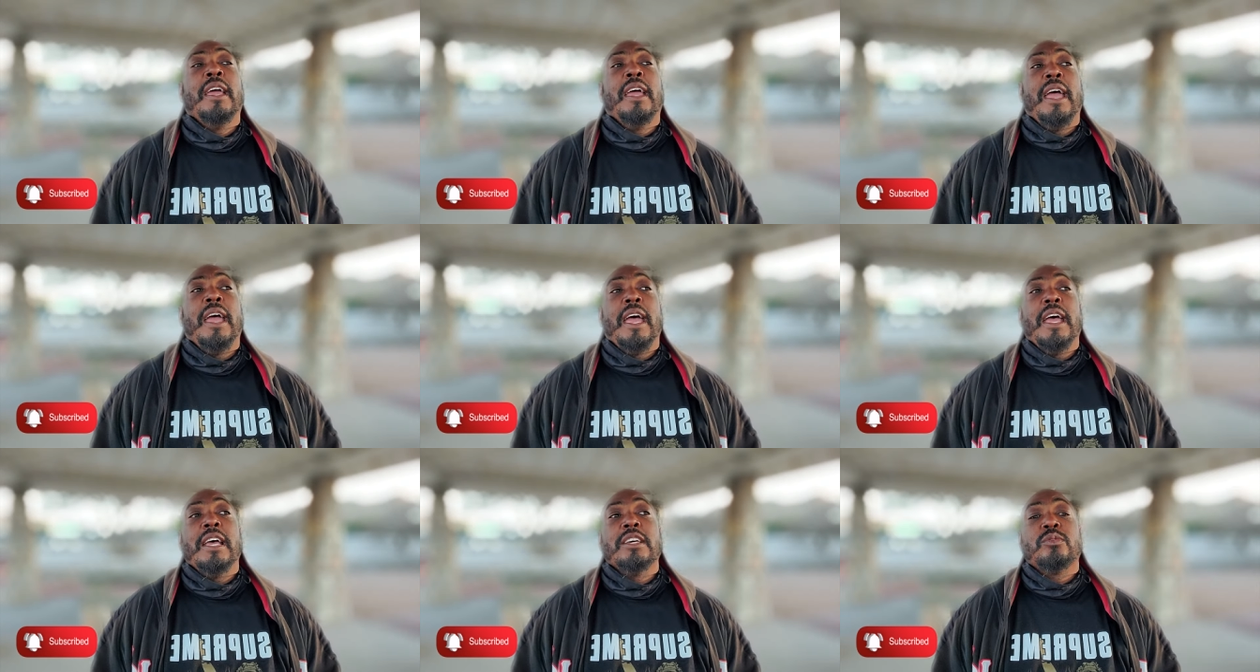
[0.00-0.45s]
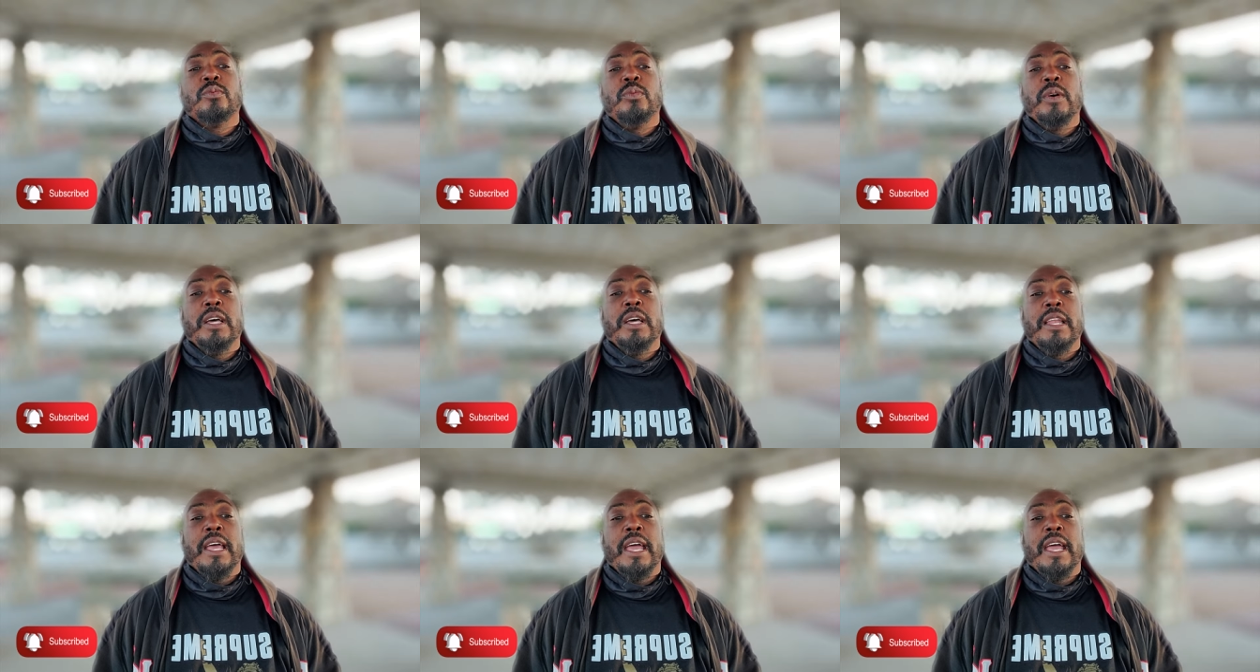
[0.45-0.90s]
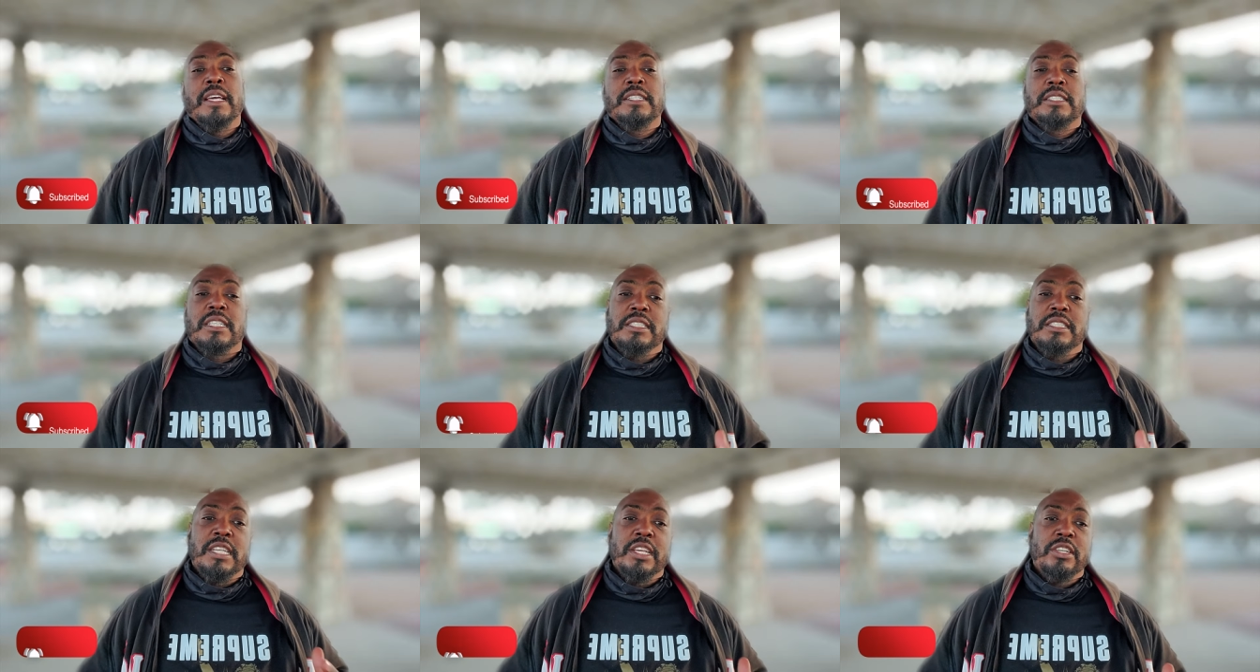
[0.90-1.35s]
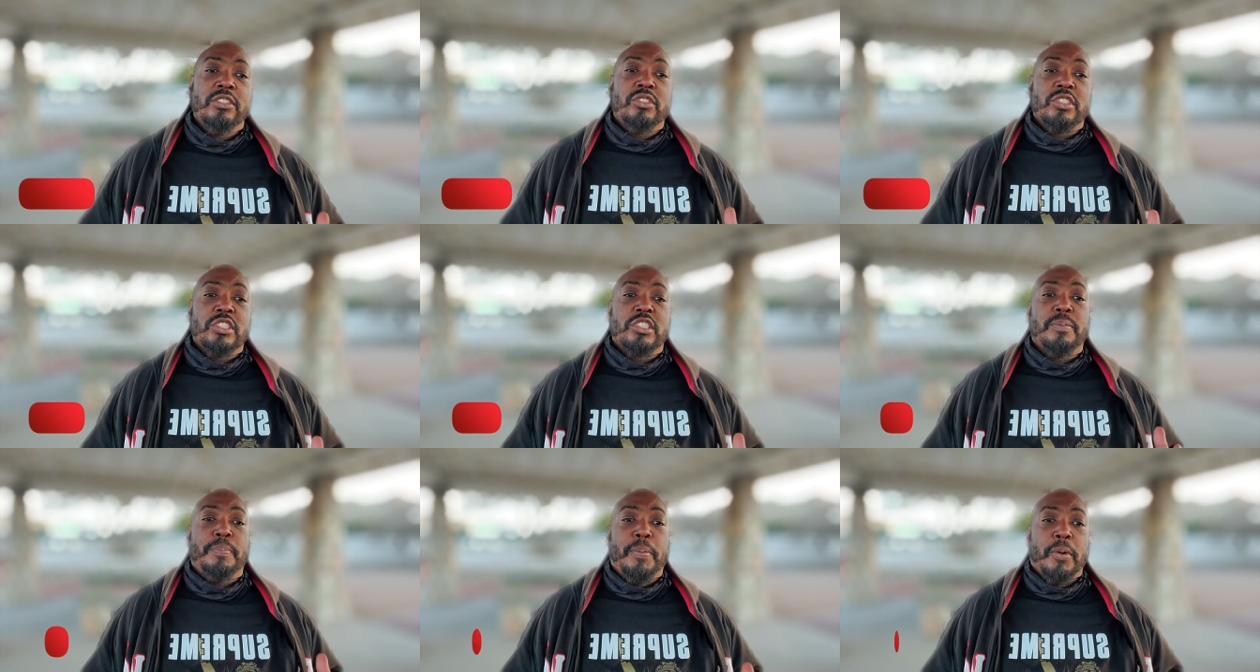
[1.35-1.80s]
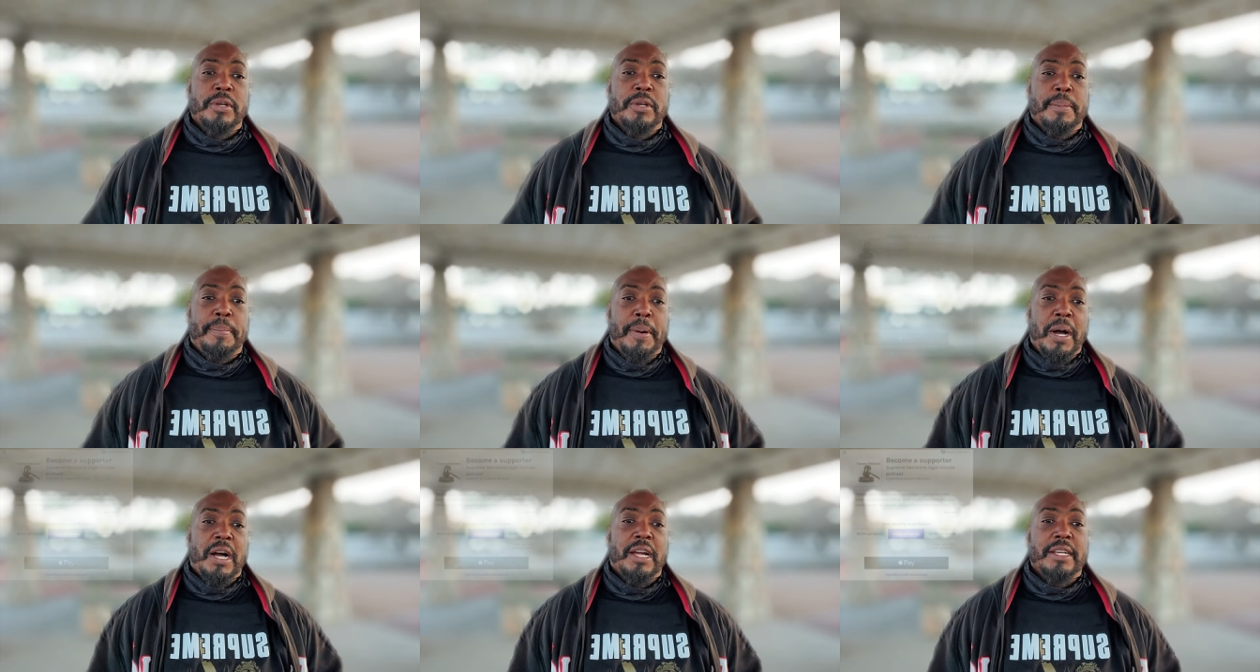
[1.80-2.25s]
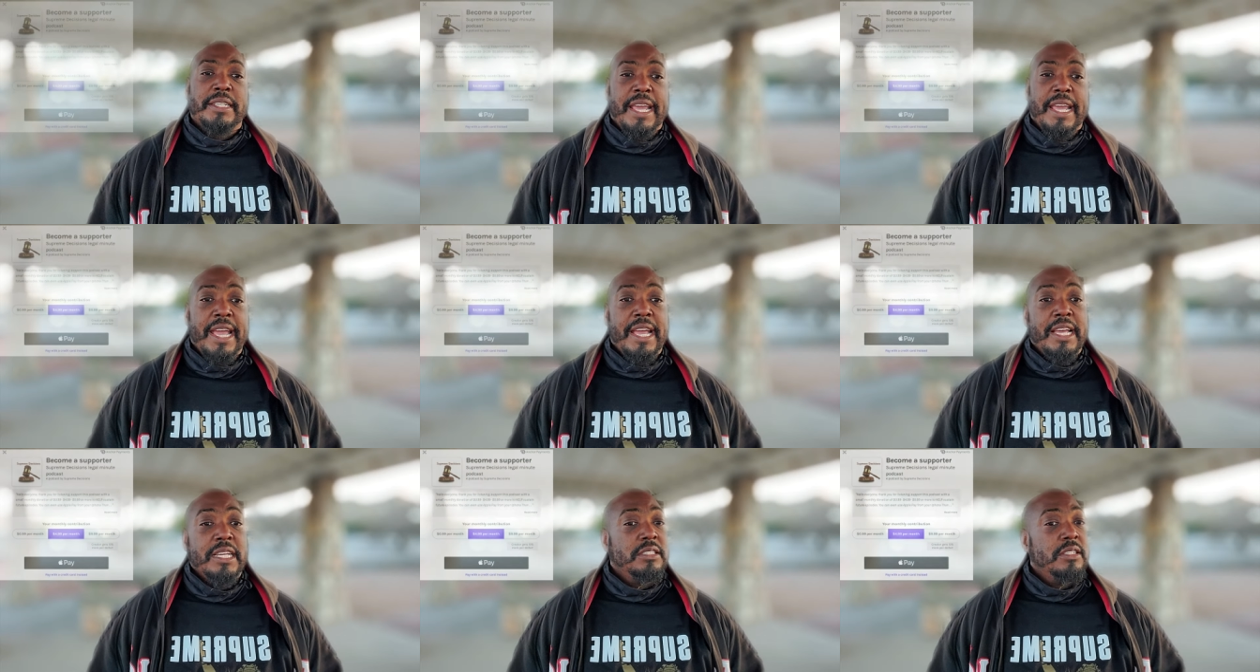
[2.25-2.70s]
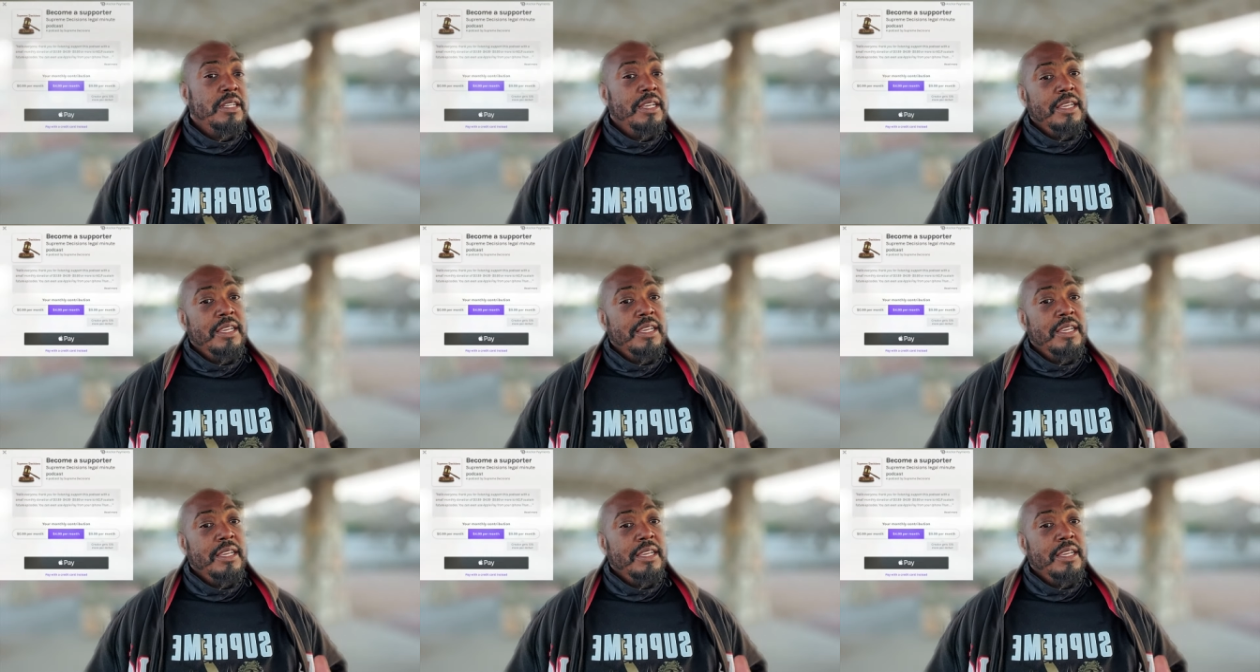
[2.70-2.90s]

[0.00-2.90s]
as well as continue to support the podcast.